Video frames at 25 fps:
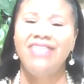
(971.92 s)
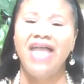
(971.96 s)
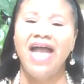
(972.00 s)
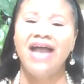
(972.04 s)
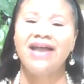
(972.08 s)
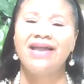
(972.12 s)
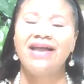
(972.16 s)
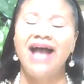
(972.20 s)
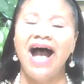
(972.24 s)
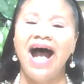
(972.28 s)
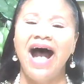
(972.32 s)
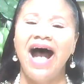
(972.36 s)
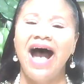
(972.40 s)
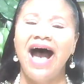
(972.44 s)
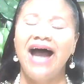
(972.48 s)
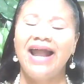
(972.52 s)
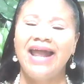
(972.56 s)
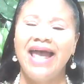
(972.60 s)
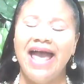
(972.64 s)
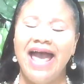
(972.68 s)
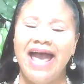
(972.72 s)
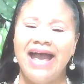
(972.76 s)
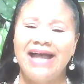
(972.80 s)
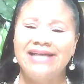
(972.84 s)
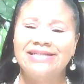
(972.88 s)
that
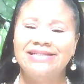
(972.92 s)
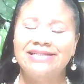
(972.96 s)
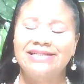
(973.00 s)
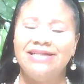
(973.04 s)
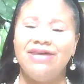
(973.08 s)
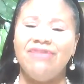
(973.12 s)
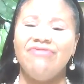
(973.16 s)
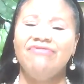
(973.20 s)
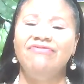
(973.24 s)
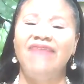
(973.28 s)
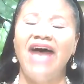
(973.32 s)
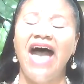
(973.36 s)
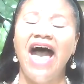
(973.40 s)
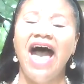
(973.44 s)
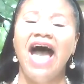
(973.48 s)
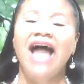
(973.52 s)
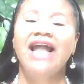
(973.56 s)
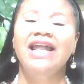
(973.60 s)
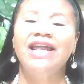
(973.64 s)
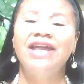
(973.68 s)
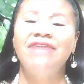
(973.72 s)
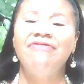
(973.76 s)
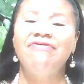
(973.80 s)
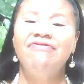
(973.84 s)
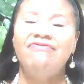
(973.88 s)
God has
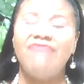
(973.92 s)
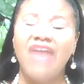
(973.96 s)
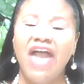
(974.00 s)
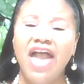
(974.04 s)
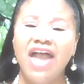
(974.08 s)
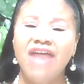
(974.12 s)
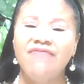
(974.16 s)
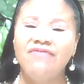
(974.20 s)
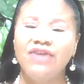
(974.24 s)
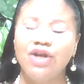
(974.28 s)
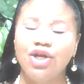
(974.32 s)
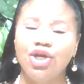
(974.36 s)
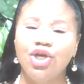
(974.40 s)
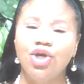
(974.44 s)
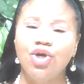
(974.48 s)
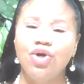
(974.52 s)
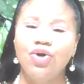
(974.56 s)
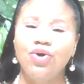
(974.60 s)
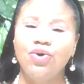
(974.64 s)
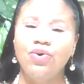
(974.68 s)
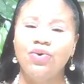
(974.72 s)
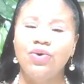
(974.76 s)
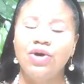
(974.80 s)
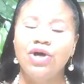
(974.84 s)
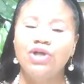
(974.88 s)
divinely favored
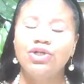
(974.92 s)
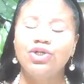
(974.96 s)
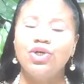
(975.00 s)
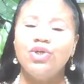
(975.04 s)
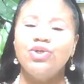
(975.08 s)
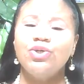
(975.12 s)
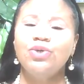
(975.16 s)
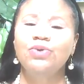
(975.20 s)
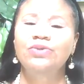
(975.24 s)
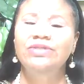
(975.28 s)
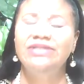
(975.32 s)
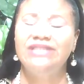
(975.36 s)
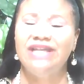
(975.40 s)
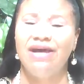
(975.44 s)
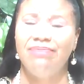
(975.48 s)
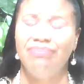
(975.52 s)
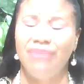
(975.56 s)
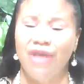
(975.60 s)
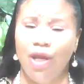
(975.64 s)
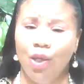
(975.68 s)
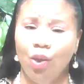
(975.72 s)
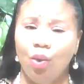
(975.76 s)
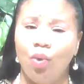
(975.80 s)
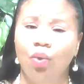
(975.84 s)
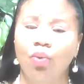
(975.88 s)
you to do
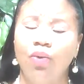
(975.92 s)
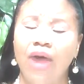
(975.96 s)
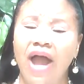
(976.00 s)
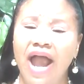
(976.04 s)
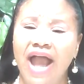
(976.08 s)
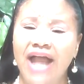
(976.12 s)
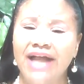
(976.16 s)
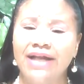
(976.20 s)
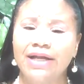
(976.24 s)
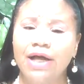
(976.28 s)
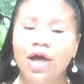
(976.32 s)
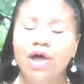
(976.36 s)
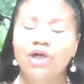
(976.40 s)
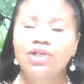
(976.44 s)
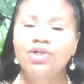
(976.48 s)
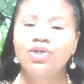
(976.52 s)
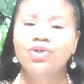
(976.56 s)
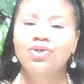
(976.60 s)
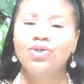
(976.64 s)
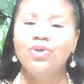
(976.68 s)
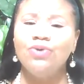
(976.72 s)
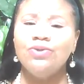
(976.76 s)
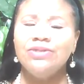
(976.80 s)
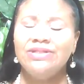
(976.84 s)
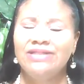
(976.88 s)
something great,
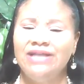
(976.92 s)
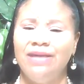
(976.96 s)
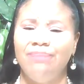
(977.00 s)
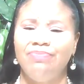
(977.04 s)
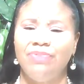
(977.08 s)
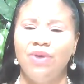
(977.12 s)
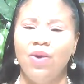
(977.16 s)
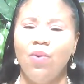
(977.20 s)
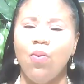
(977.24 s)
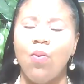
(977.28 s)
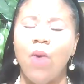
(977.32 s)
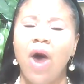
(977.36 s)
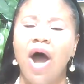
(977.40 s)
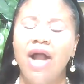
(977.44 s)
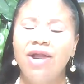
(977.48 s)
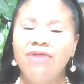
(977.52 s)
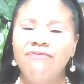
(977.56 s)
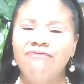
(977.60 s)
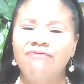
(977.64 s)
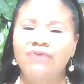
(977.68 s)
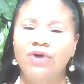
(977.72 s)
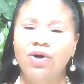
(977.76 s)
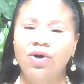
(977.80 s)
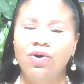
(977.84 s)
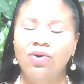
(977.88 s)
to do something
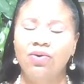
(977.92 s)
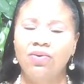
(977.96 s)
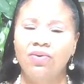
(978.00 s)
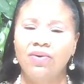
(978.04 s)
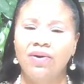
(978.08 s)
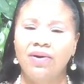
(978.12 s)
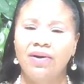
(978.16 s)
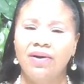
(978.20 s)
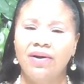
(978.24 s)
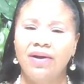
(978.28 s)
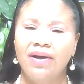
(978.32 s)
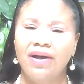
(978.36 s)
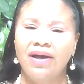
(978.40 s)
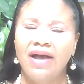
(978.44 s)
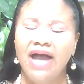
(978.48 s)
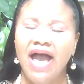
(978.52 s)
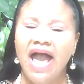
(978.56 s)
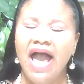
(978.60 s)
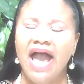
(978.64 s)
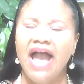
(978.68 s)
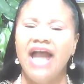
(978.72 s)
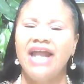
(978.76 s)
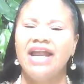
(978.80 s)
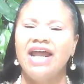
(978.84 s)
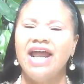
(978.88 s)
wonderful,
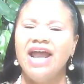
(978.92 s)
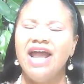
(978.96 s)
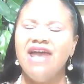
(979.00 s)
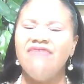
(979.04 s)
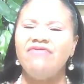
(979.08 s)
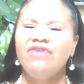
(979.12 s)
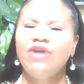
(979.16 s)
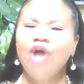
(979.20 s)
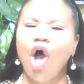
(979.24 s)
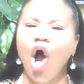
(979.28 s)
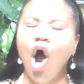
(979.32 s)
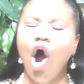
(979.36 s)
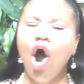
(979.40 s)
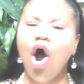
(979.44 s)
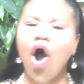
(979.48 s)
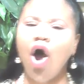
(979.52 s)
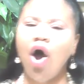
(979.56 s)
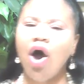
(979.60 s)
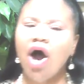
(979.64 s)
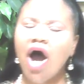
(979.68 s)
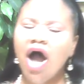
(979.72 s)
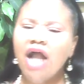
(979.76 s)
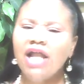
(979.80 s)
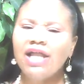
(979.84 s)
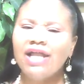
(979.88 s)
and even
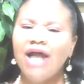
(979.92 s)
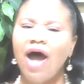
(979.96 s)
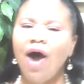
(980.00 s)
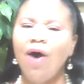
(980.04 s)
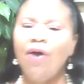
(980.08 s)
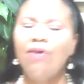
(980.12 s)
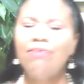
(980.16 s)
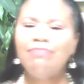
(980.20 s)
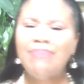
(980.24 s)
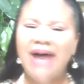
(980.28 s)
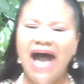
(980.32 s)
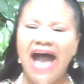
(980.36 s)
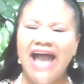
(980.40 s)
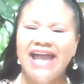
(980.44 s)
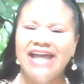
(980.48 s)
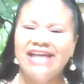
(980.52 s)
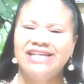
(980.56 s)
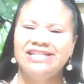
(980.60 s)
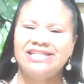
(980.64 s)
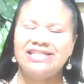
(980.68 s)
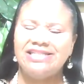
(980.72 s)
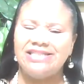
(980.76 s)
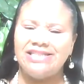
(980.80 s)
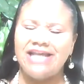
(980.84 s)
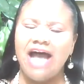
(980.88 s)
all alone by
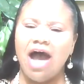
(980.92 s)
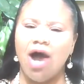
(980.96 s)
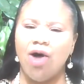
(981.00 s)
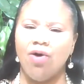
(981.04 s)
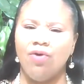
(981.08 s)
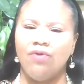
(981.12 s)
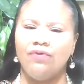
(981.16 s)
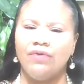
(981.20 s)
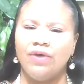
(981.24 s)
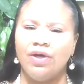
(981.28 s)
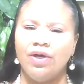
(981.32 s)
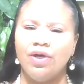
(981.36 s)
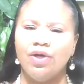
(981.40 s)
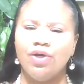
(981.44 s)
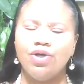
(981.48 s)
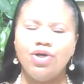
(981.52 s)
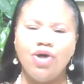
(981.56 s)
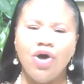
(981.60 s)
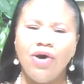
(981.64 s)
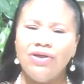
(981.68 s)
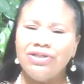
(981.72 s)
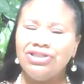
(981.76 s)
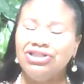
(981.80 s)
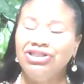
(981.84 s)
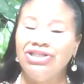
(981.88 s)
itself,
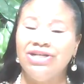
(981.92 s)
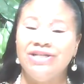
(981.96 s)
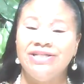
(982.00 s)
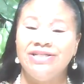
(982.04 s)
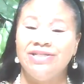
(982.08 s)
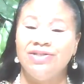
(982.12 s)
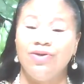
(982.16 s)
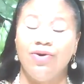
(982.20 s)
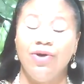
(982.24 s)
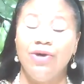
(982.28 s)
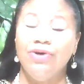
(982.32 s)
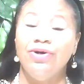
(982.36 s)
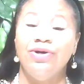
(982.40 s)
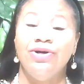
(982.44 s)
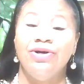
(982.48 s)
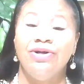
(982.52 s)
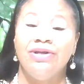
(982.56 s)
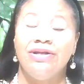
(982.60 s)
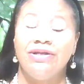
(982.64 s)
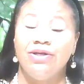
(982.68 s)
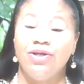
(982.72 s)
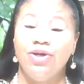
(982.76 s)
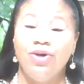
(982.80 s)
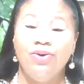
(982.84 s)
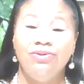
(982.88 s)
you're just
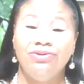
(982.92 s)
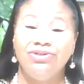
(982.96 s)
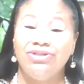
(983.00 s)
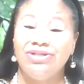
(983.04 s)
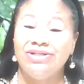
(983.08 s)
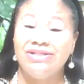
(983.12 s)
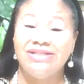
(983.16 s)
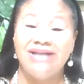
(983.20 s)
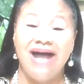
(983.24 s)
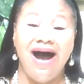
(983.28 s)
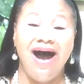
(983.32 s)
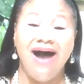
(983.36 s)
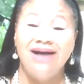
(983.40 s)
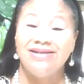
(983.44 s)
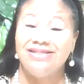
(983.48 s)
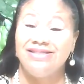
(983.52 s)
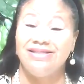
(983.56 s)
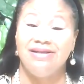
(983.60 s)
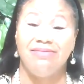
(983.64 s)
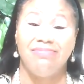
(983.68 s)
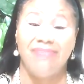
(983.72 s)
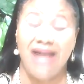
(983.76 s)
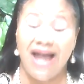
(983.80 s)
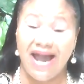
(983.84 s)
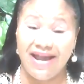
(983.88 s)
good. You're just
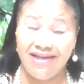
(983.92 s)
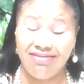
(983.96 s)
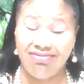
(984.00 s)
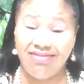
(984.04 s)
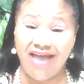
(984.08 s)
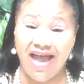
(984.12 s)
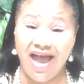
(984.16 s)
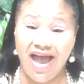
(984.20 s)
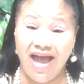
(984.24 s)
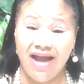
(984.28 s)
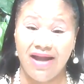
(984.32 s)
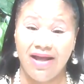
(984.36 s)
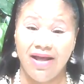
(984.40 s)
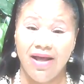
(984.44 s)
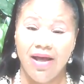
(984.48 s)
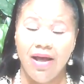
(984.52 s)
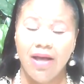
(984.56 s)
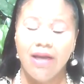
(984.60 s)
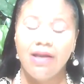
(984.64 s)
awesome like that.